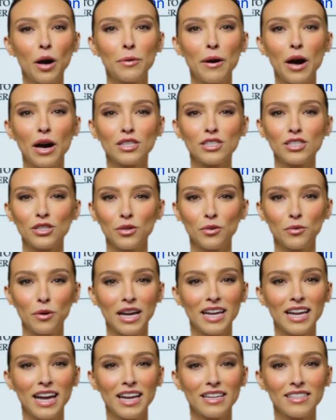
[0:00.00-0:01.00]
box on the
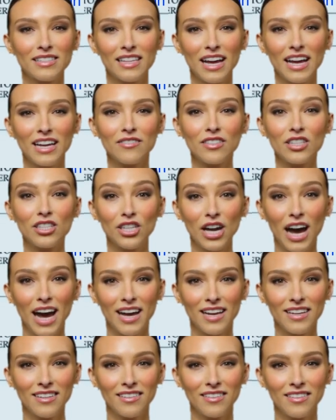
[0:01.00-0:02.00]
right-hand side of the
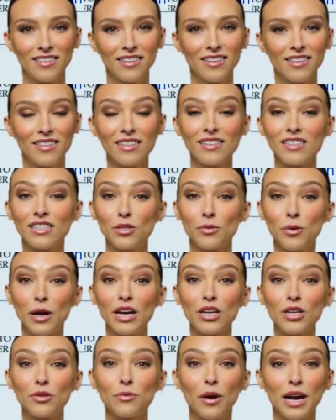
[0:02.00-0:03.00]
check. This is where
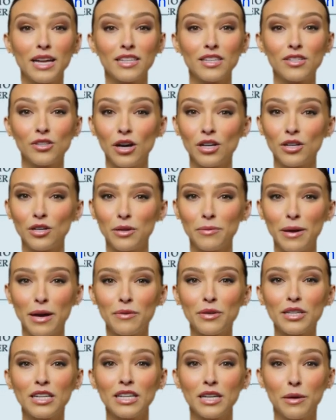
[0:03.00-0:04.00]
you write the dollar
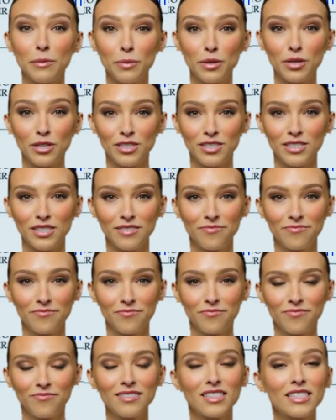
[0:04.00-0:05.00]
amount in numbers.
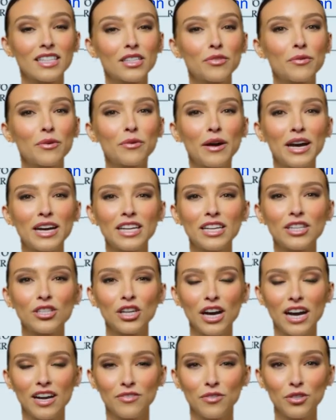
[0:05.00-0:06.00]
Since we're writing a
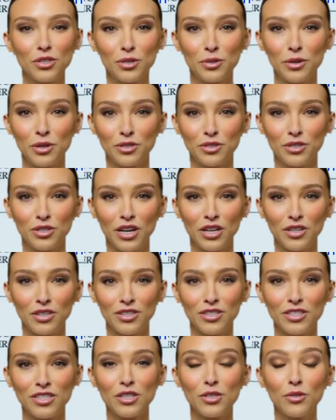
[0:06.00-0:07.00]
check for
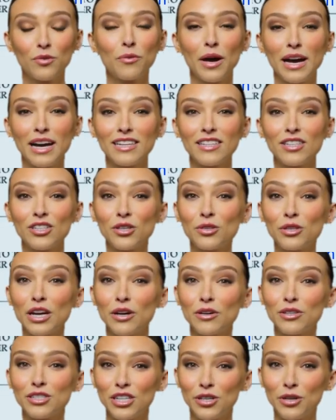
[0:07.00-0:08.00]
$200, you'd write
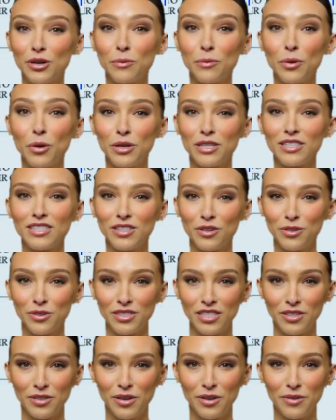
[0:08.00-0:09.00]

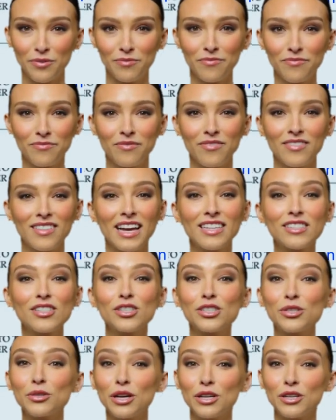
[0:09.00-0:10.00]
200.00. That's
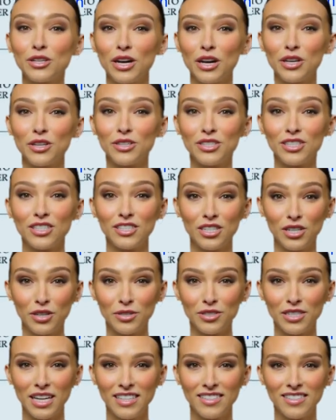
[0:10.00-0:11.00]

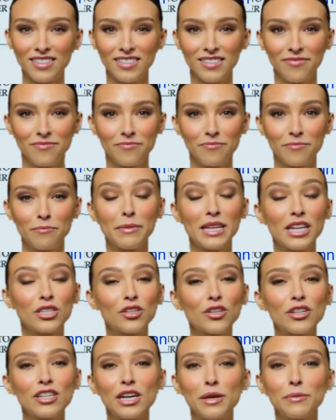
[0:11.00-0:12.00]
$200.00. Make
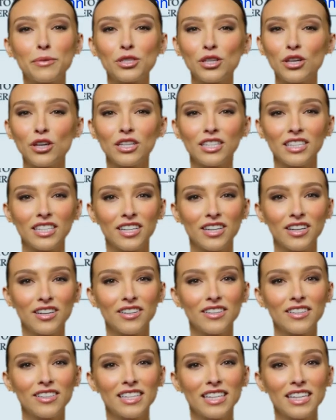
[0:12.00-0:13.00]
sure the numbers are
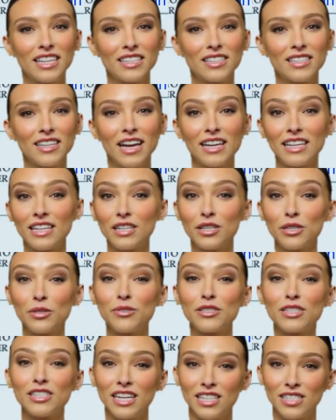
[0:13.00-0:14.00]
clear, neat, and include
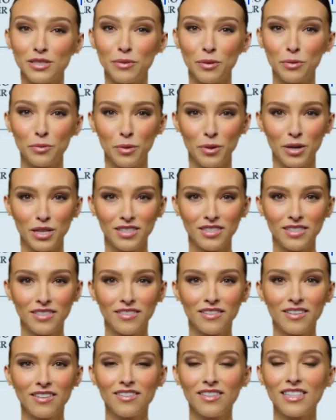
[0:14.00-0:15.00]
the decimal point.
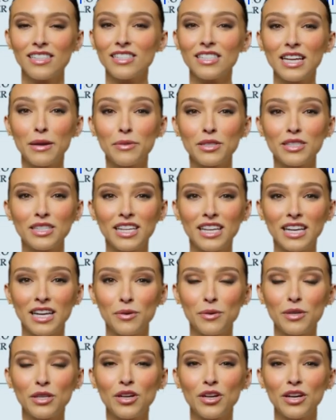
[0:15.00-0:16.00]
This step is key
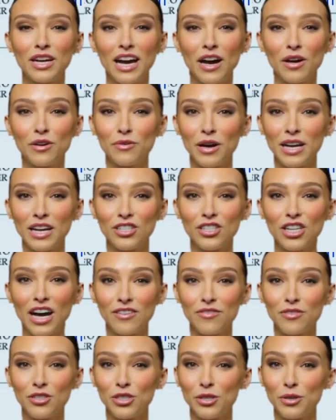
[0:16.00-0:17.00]
when learning how to write a check
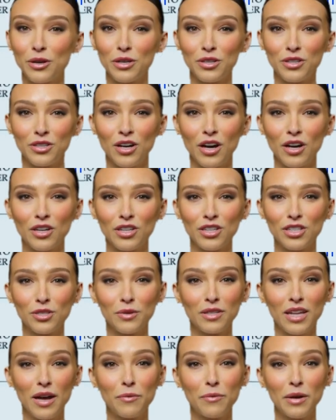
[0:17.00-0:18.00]
for $200
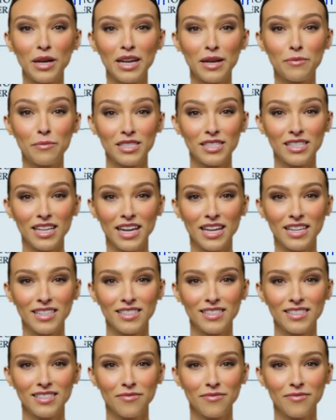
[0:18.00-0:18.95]
without making mistakes.